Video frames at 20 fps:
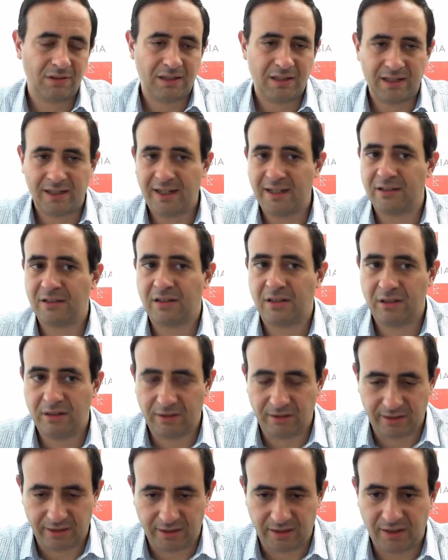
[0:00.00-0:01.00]
Again,
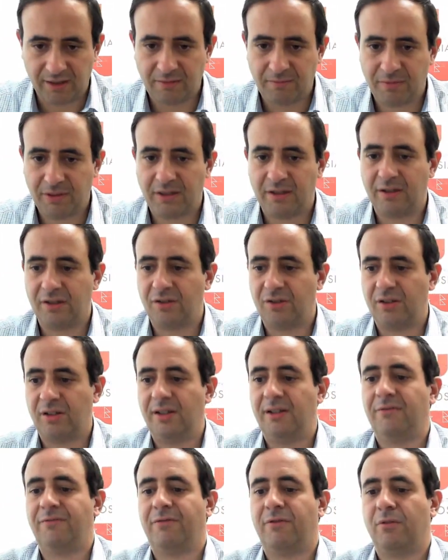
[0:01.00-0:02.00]
clearly not, because
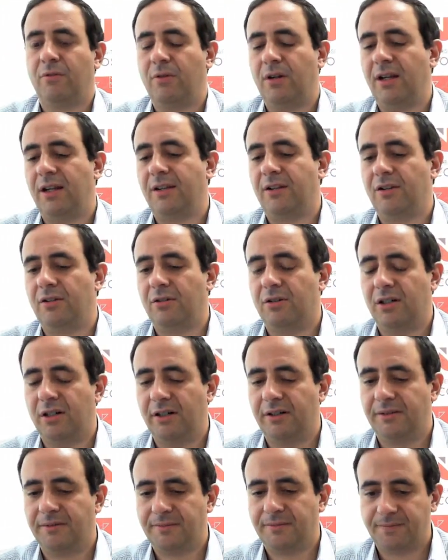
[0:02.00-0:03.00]
if the way
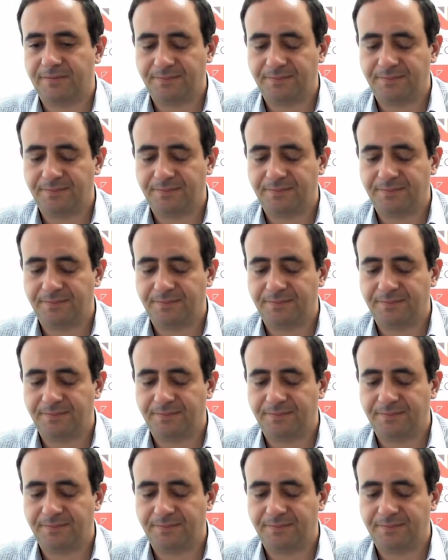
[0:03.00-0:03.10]
you're